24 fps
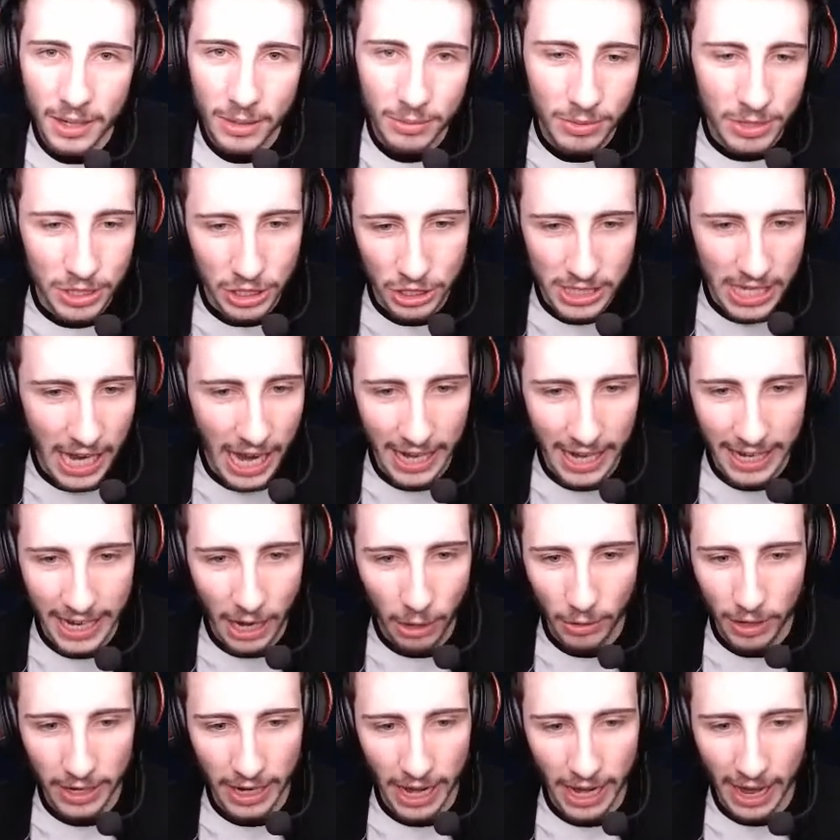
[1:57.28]
we just hang
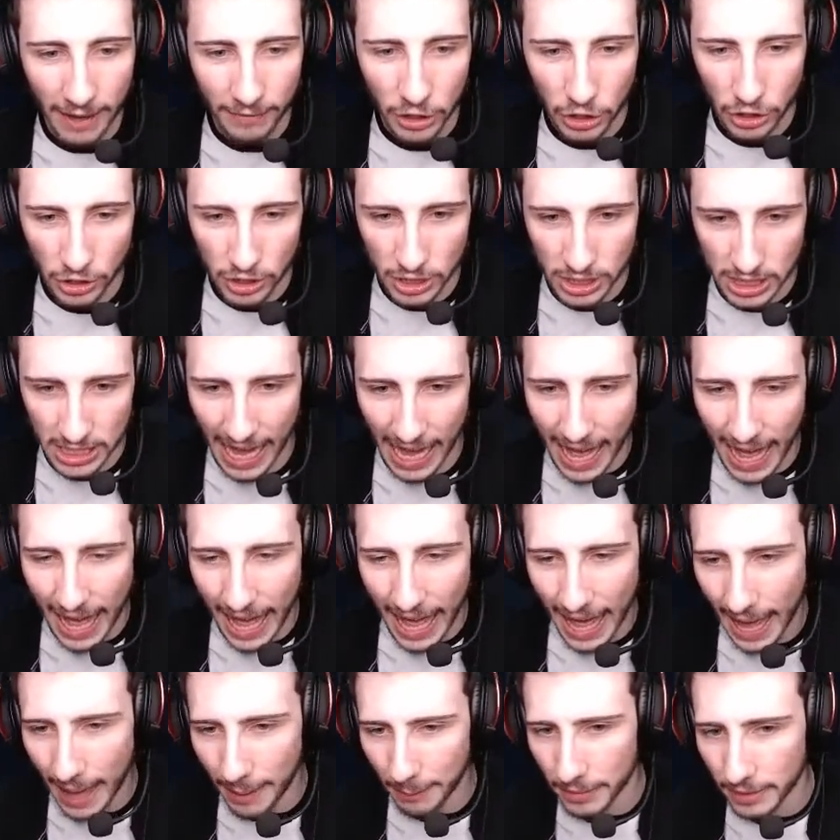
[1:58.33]
out and have a good
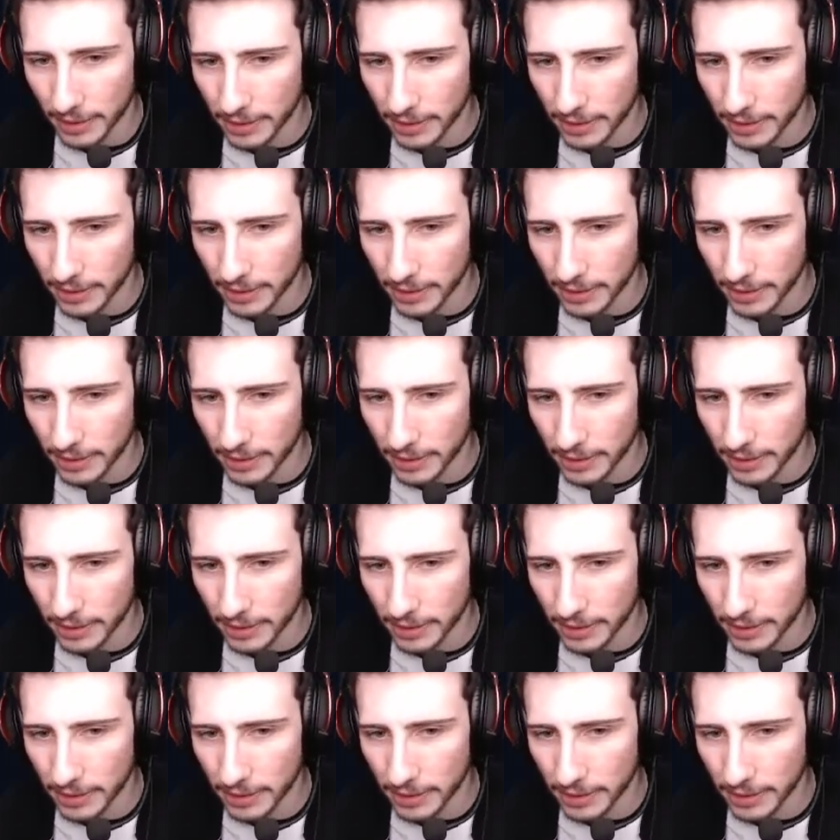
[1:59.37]
time.